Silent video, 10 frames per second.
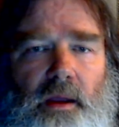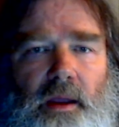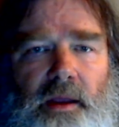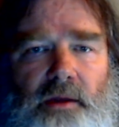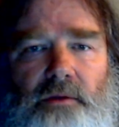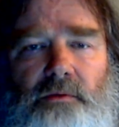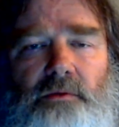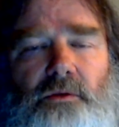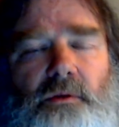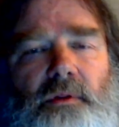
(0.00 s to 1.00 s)
And
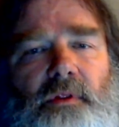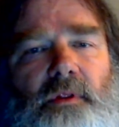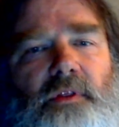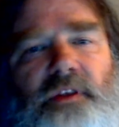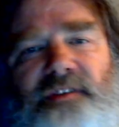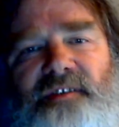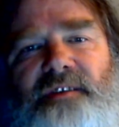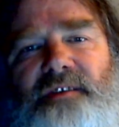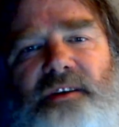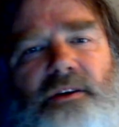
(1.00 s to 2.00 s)
this is a
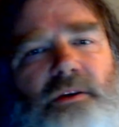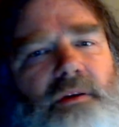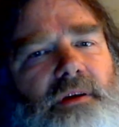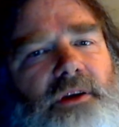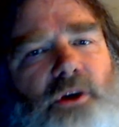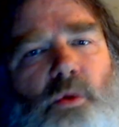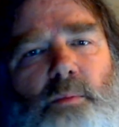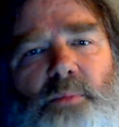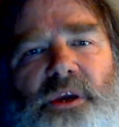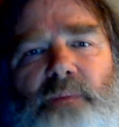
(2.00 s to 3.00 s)
deal, you know,
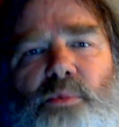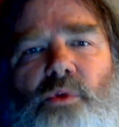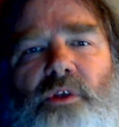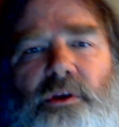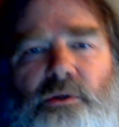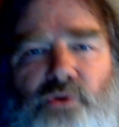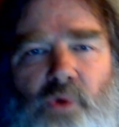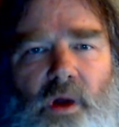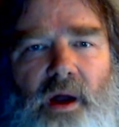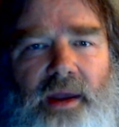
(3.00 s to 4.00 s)
people that are
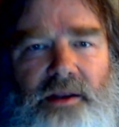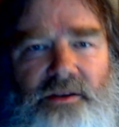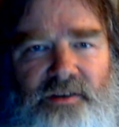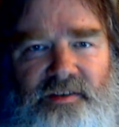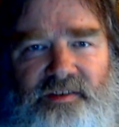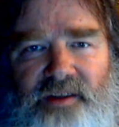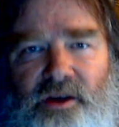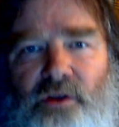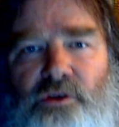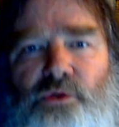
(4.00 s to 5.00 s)
trying to
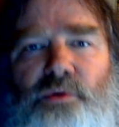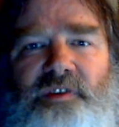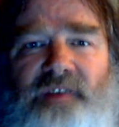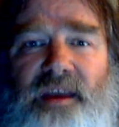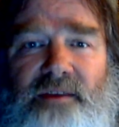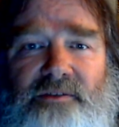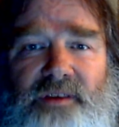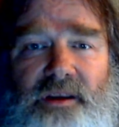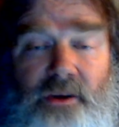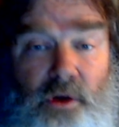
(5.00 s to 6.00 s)
sell you
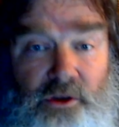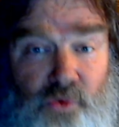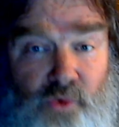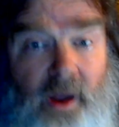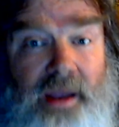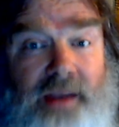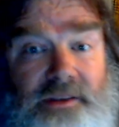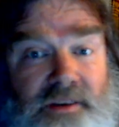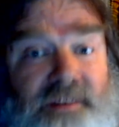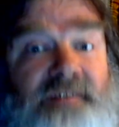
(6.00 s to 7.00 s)
safety are trying
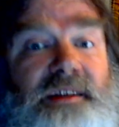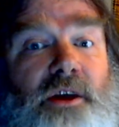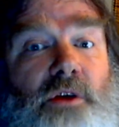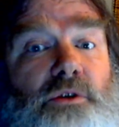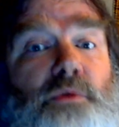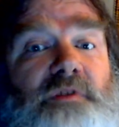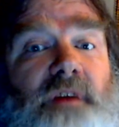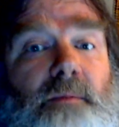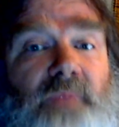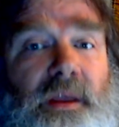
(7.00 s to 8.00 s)
to sell you
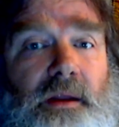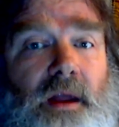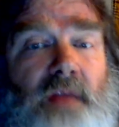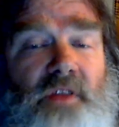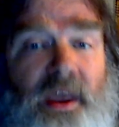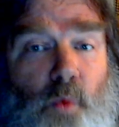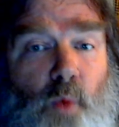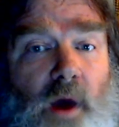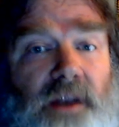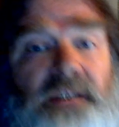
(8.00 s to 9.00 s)
something. They
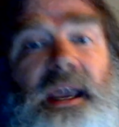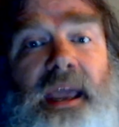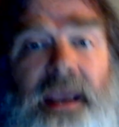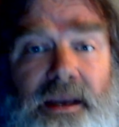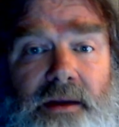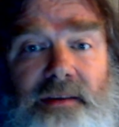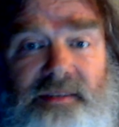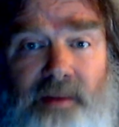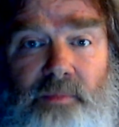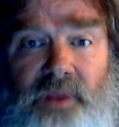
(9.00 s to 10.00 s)
want to take
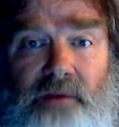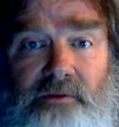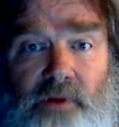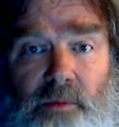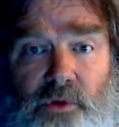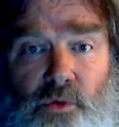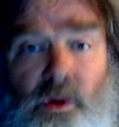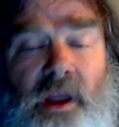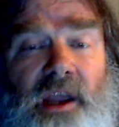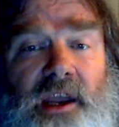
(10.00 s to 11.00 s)
something from you
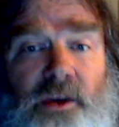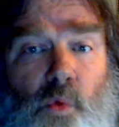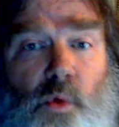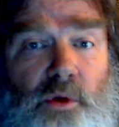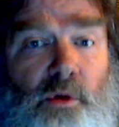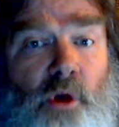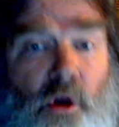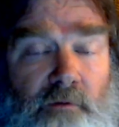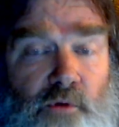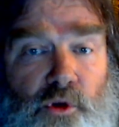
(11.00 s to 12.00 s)
in order
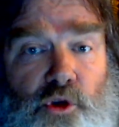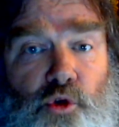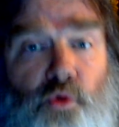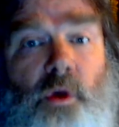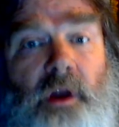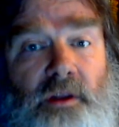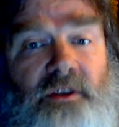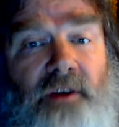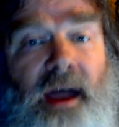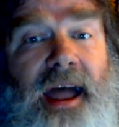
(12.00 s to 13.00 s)
for you
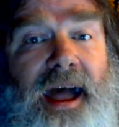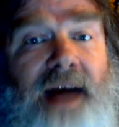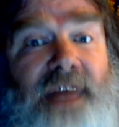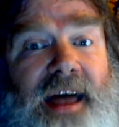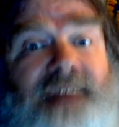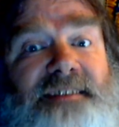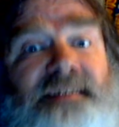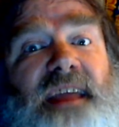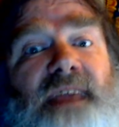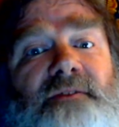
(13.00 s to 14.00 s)
to have that
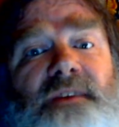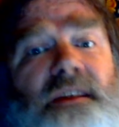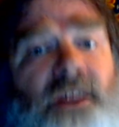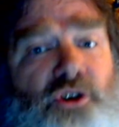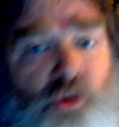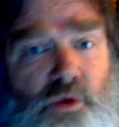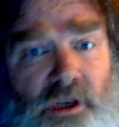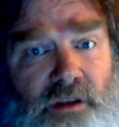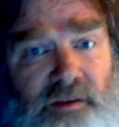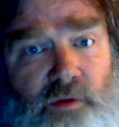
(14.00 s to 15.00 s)
safety that you
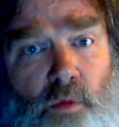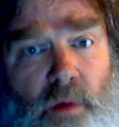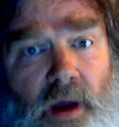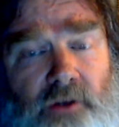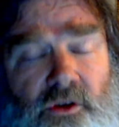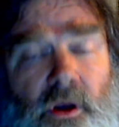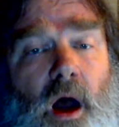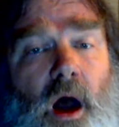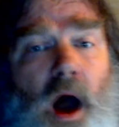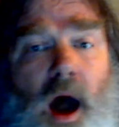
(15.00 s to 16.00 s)
need so much.
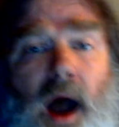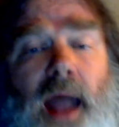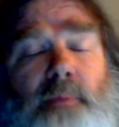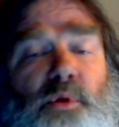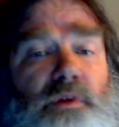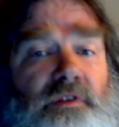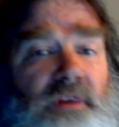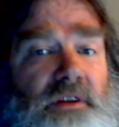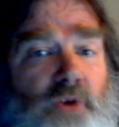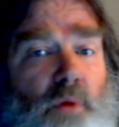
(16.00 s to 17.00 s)
I
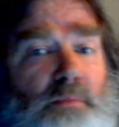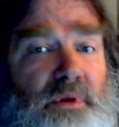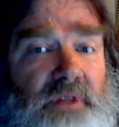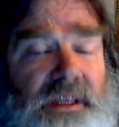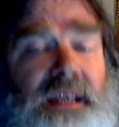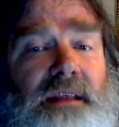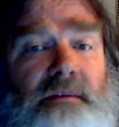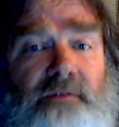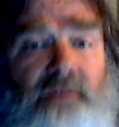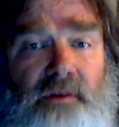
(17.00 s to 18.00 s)
personally don't
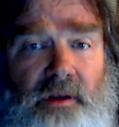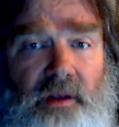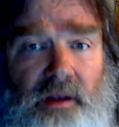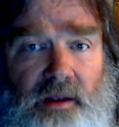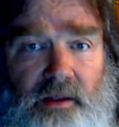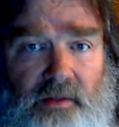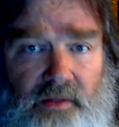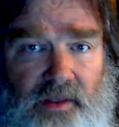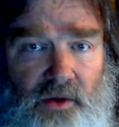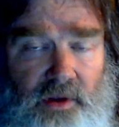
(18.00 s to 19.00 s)
believe
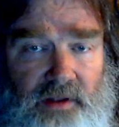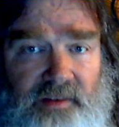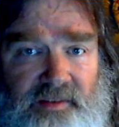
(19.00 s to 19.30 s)
there is